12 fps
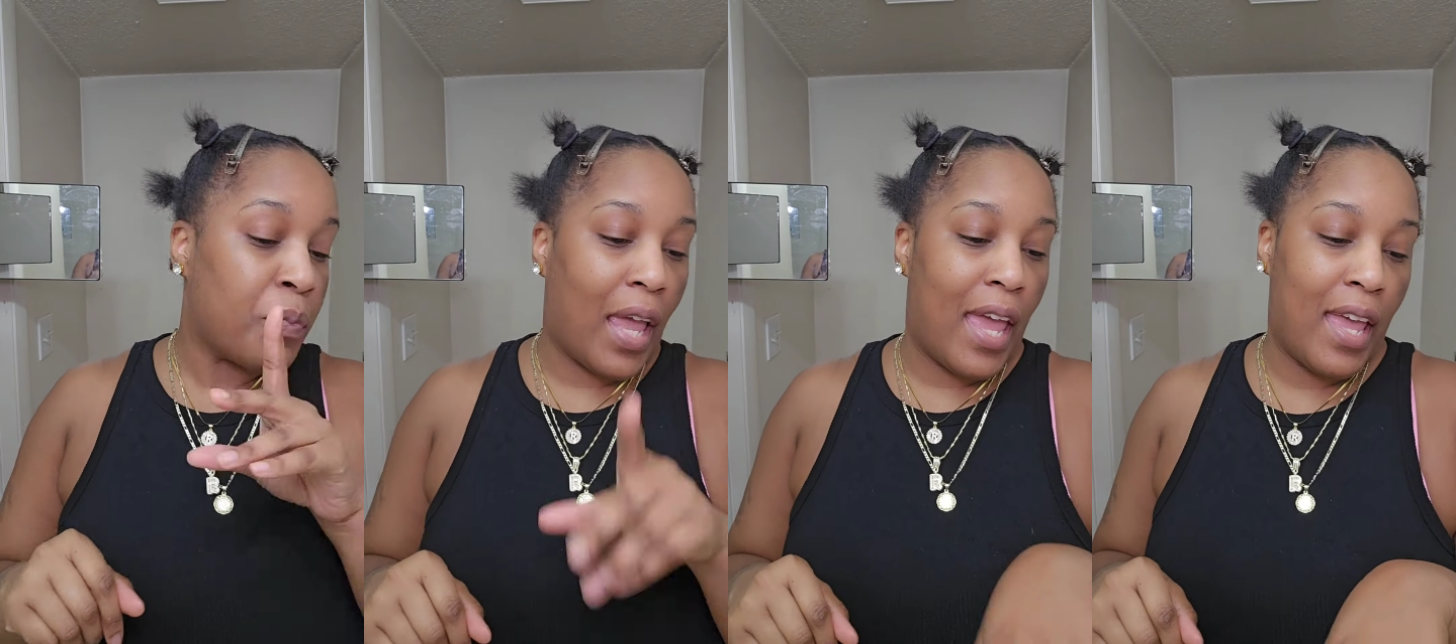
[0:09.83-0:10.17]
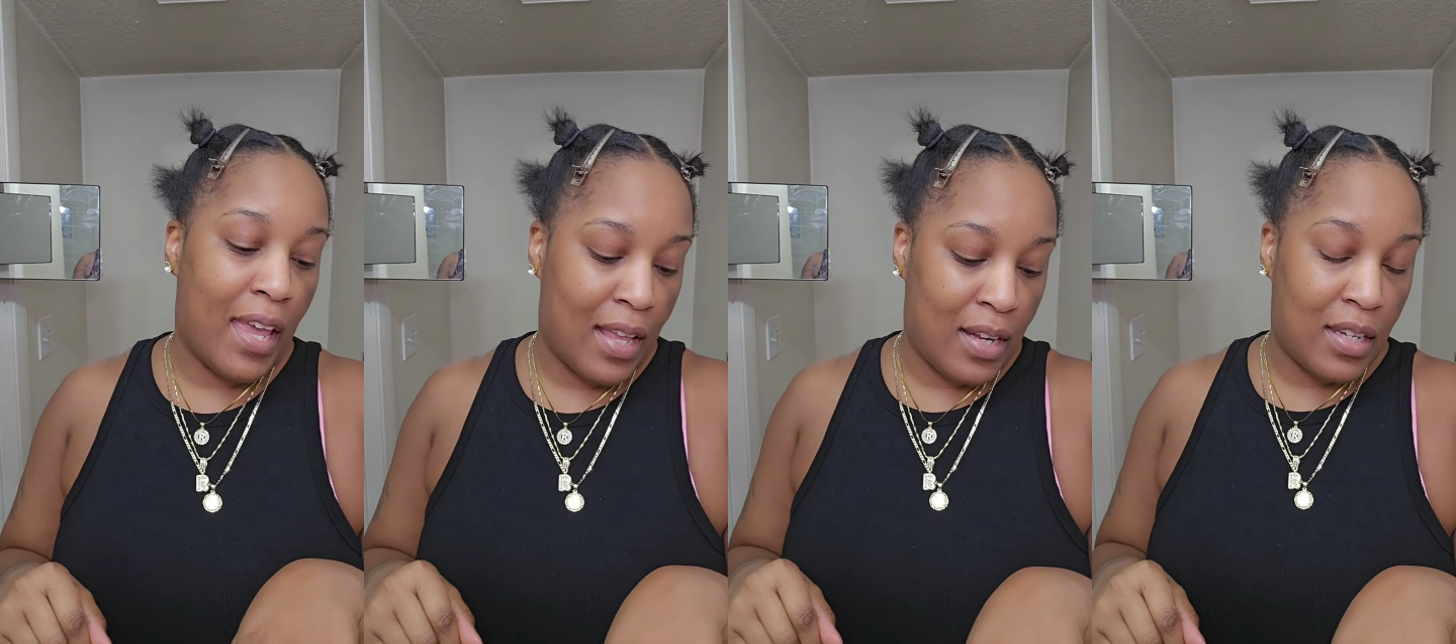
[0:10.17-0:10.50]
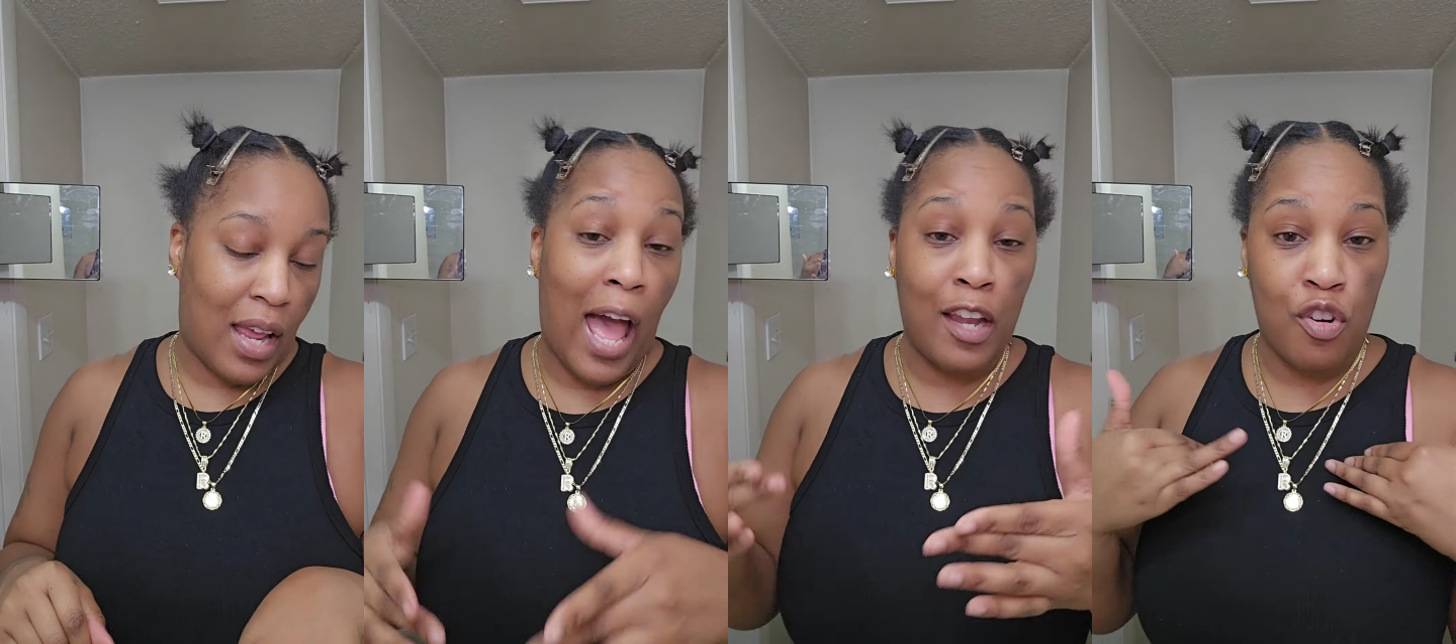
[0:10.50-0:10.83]
And
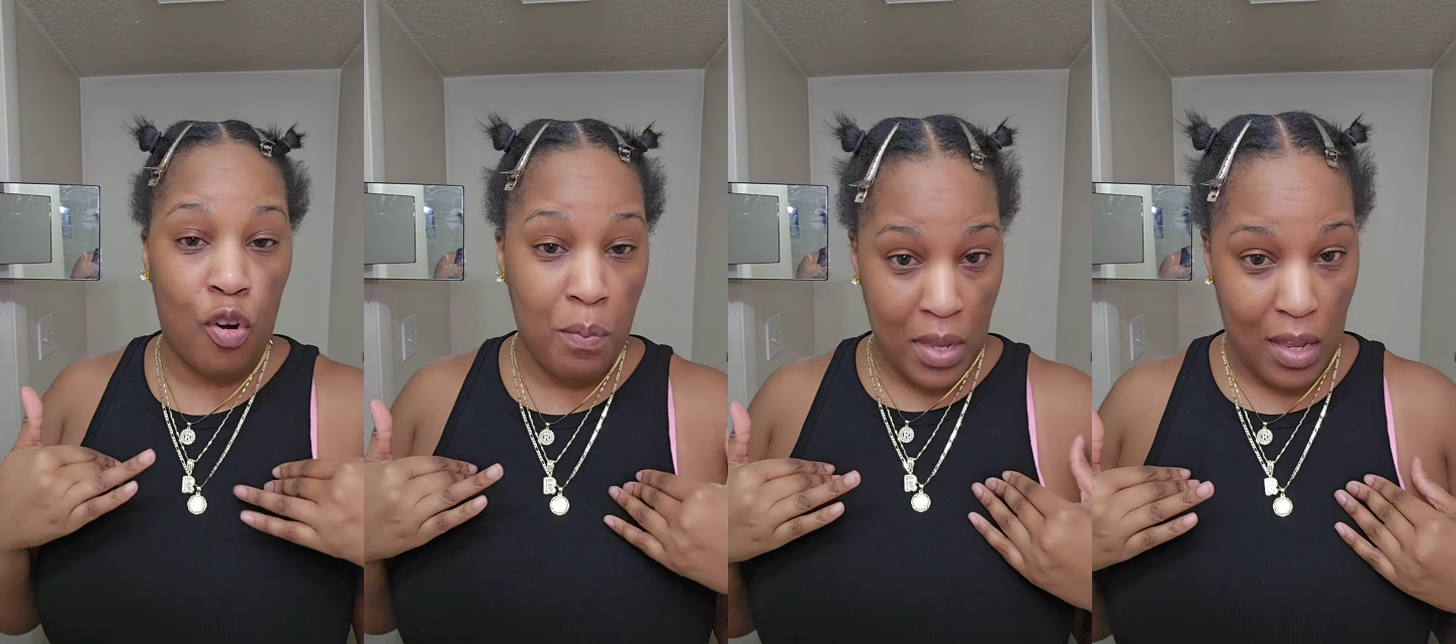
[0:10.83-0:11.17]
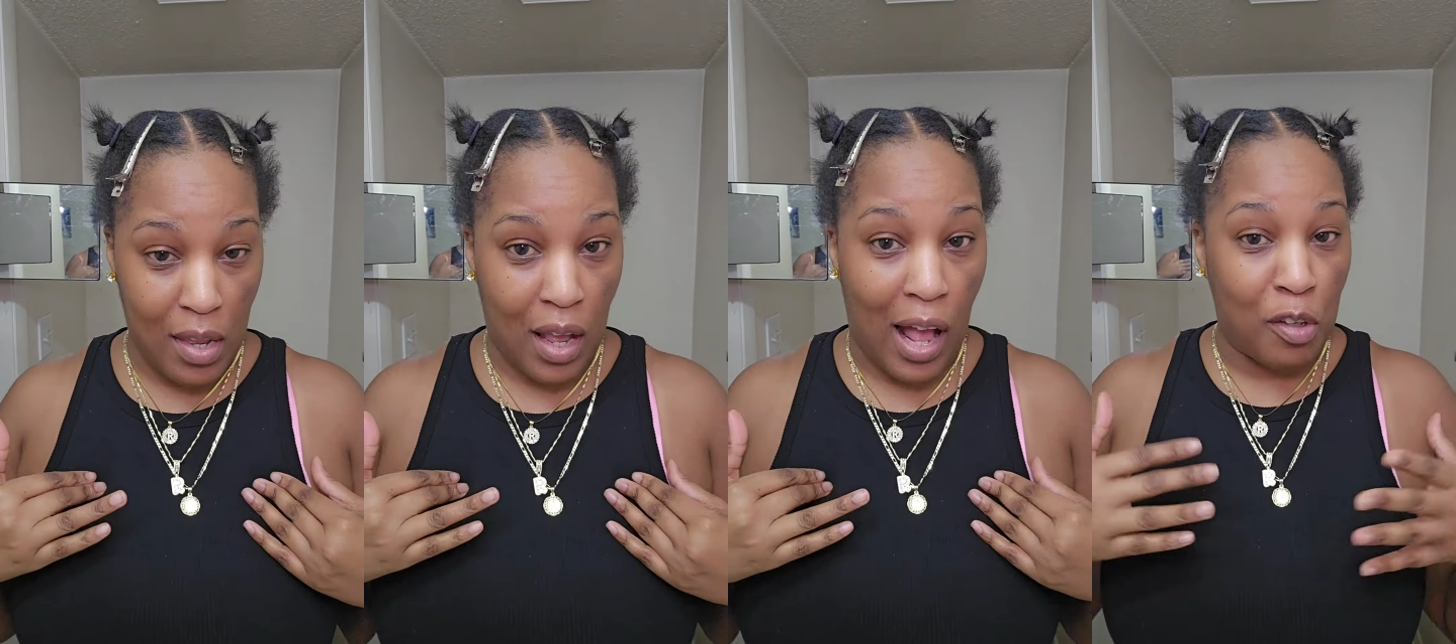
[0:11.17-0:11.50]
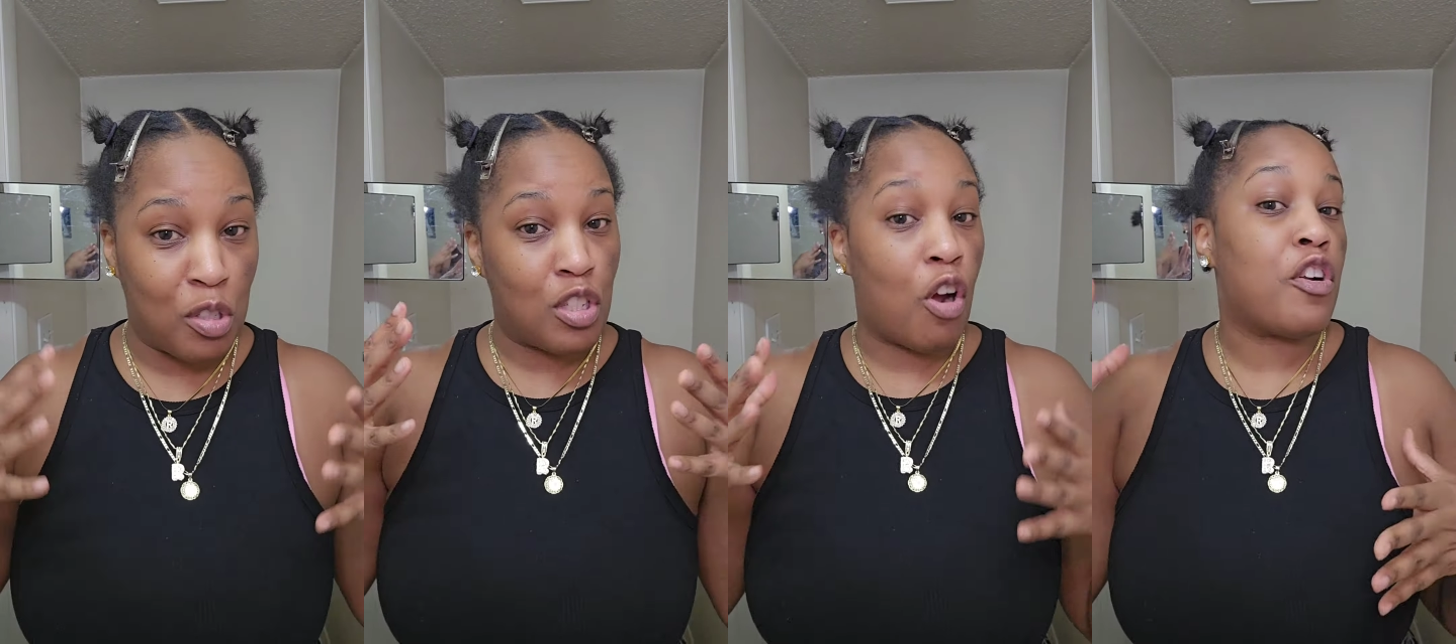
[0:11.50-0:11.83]
I know me, I'll
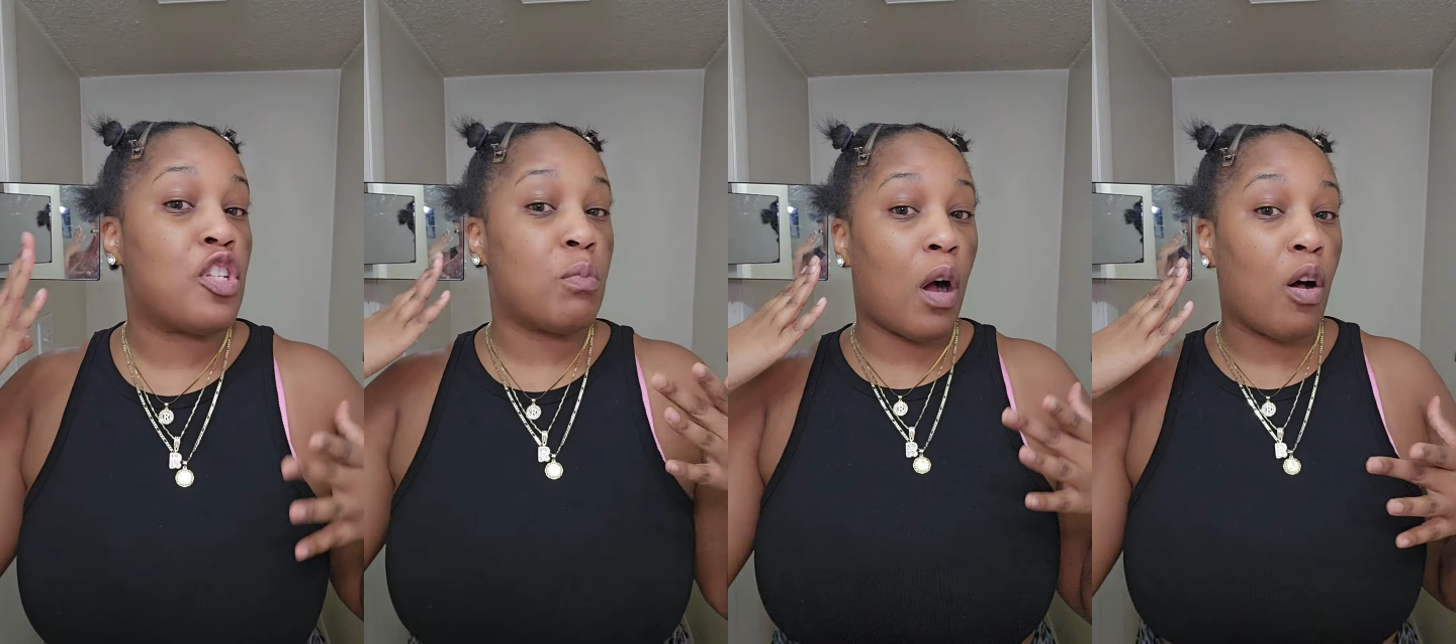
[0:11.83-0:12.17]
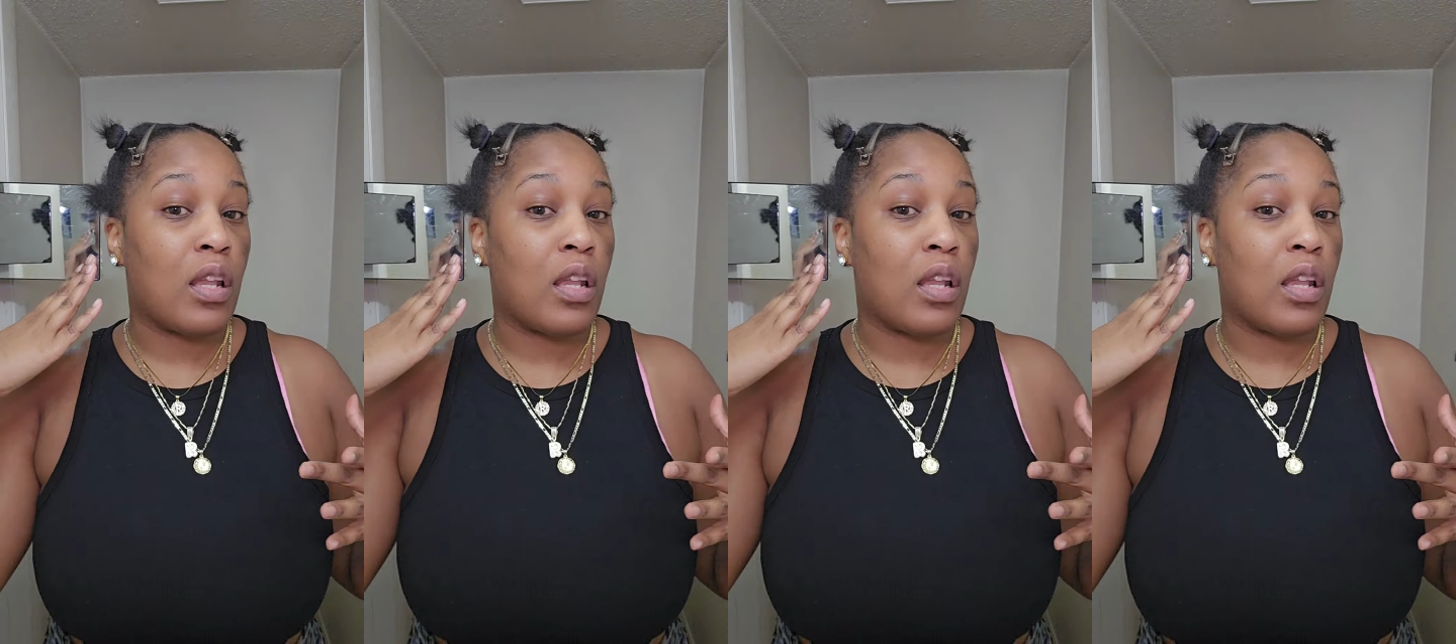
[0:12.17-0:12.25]
start small